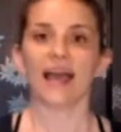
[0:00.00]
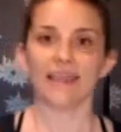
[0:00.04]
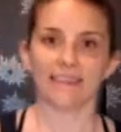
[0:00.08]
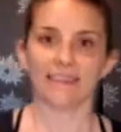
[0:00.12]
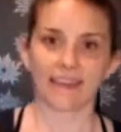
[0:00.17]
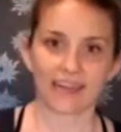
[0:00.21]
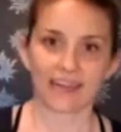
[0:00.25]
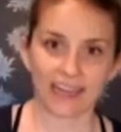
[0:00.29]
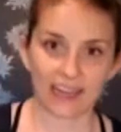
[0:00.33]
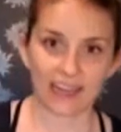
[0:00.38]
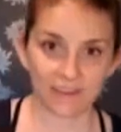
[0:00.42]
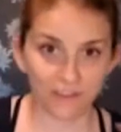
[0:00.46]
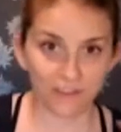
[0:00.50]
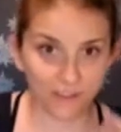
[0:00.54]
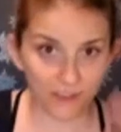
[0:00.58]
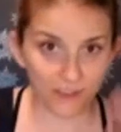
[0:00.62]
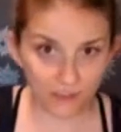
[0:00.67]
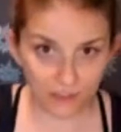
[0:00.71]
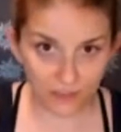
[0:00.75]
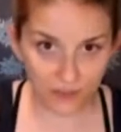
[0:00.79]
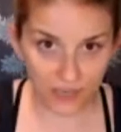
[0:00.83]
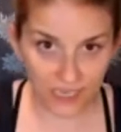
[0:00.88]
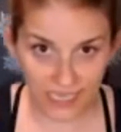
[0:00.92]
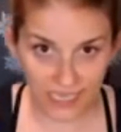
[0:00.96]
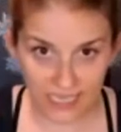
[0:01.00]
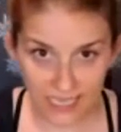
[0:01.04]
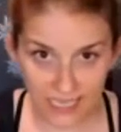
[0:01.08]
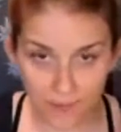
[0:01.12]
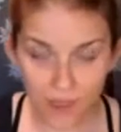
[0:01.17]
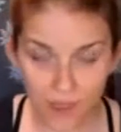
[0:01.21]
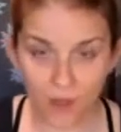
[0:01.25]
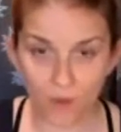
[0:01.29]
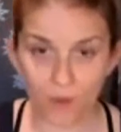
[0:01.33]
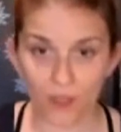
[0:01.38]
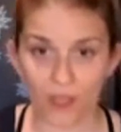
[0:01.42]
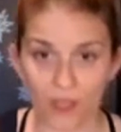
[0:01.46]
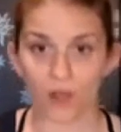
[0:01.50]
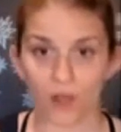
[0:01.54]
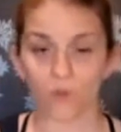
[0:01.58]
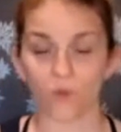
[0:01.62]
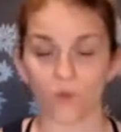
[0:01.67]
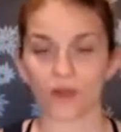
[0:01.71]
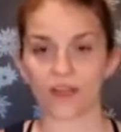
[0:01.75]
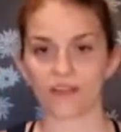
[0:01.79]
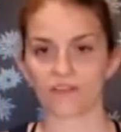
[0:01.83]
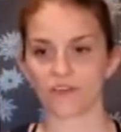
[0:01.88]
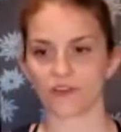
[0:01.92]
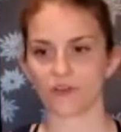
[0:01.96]
And then again, feel free to keep going on
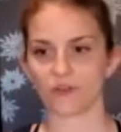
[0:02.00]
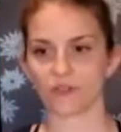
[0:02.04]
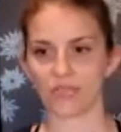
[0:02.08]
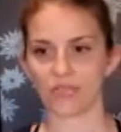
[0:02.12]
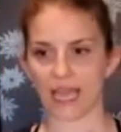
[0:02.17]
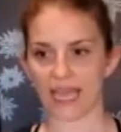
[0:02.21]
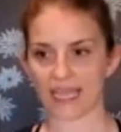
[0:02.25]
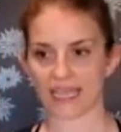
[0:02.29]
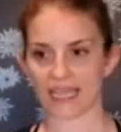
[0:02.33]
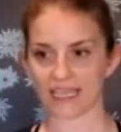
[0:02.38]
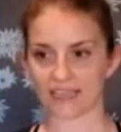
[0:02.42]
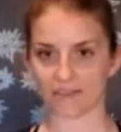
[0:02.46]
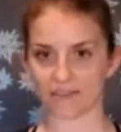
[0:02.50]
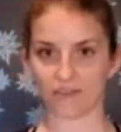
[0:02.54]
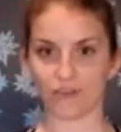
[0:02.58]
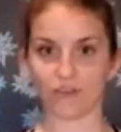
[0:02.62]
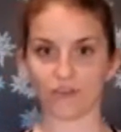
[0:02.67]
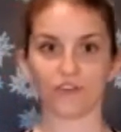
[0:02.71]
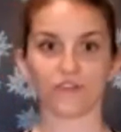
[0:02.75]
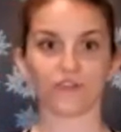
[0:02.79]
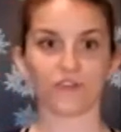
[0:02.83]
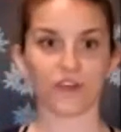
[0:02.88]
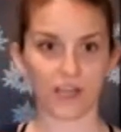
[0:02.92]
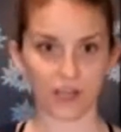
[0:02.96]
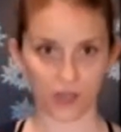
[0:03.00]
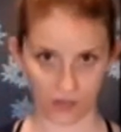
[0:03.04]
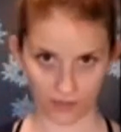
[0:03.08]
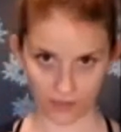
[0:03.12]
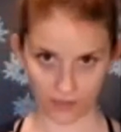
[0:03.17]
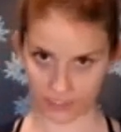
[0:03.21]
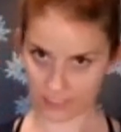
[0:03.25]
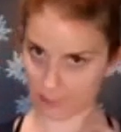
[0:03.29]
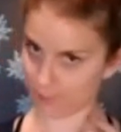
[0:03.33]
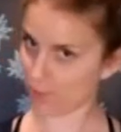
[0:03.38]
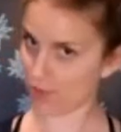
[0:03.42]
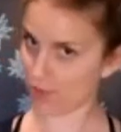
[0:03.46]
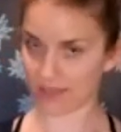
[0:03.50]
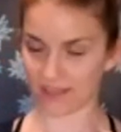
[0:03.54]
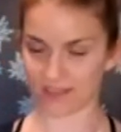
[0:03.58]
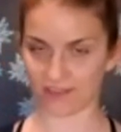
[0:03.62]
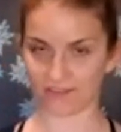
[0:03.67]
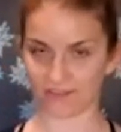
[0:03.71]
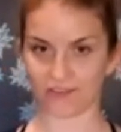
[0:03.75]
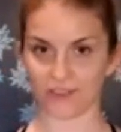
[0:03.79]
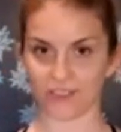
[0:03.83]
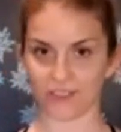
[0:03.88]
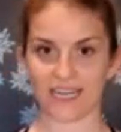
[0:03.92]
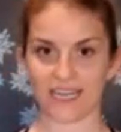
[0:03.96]
whatever you like. If you do find a good spot
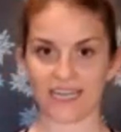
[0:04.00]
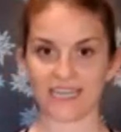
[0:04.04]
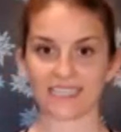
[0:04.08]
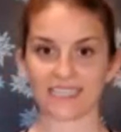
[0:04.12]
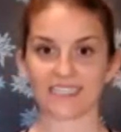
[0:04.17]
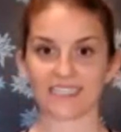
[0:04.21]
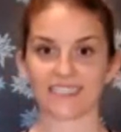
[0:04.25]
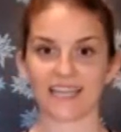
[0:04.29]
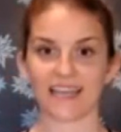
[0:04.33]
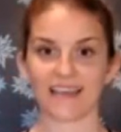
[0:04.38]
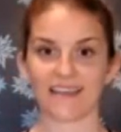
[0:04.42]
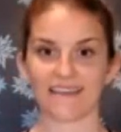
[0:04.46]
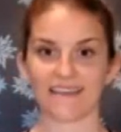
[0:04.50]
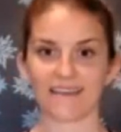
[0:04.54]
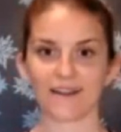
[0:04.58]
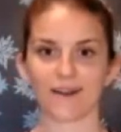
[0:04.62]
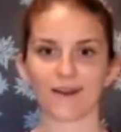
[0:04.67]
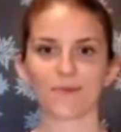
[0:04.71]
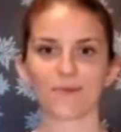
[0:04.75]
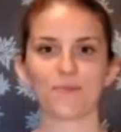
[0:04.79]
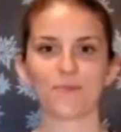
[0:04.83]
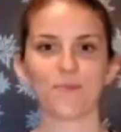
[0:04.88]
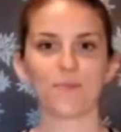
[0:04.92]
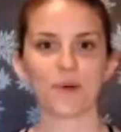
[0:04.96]
that feels nice, stay there.